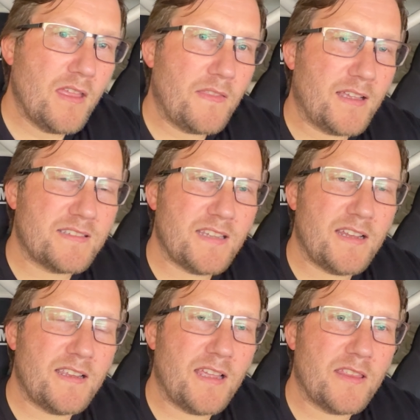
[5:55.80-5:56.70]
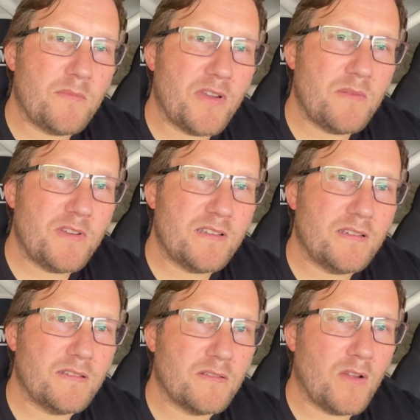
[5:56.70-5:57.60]
that's in it at the moment.
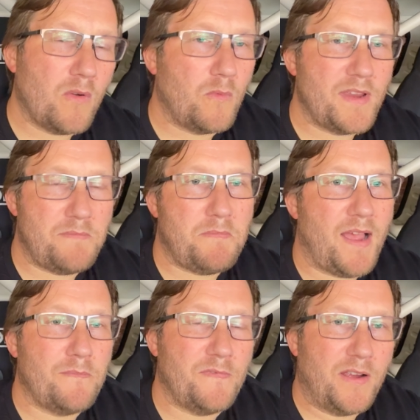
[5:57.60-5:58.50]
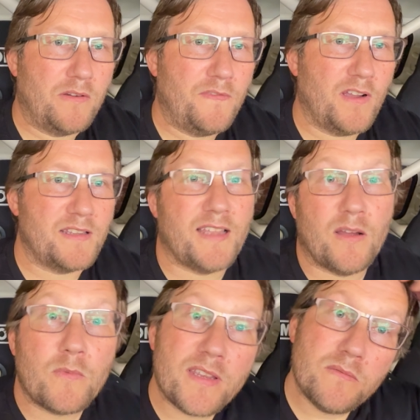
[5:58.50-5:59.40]
Or we haven't verified
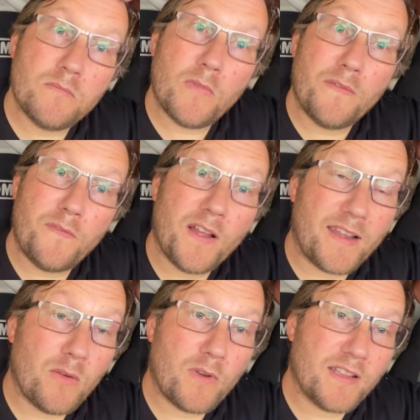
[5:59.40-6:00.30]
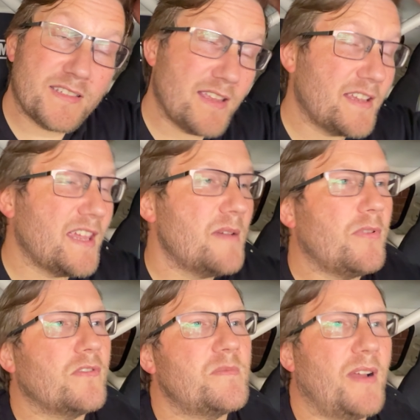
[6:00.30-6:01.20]
that. We'll find out when I take the
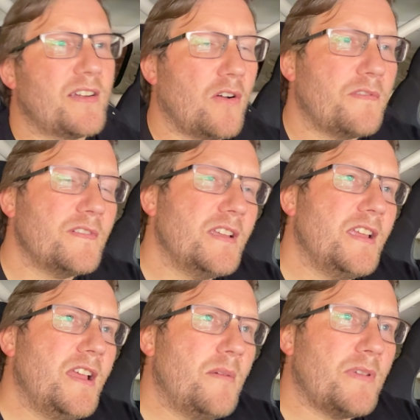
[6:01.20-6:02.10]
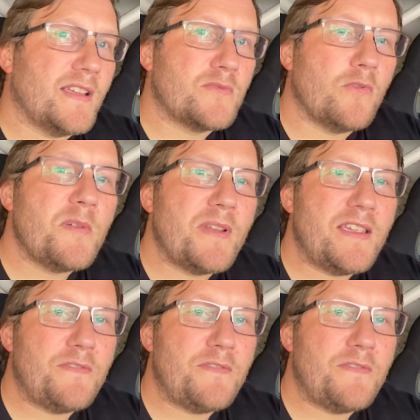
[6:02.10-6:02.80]
gearbox back off. But that's what we believe